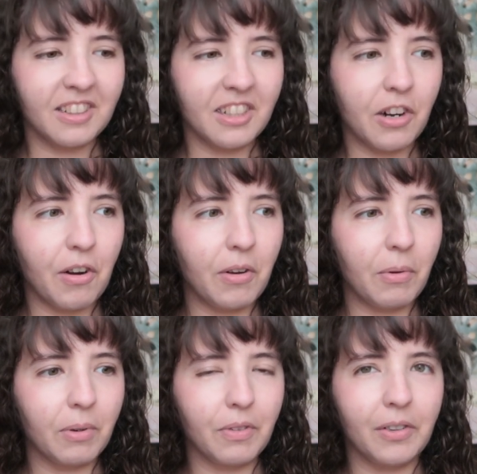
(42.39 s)
you know, it
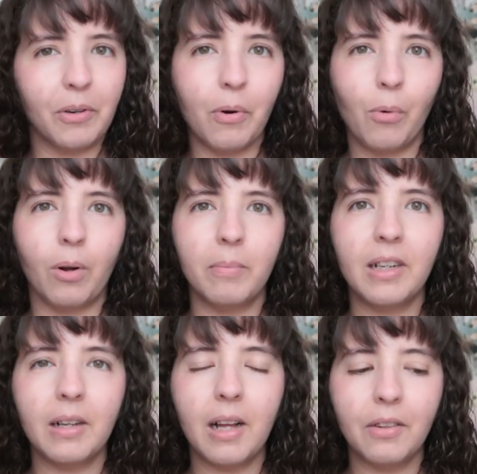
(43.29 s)
was very
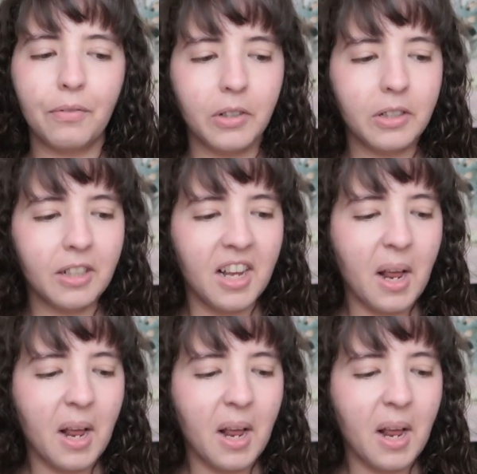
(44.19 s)
overwhelming at first.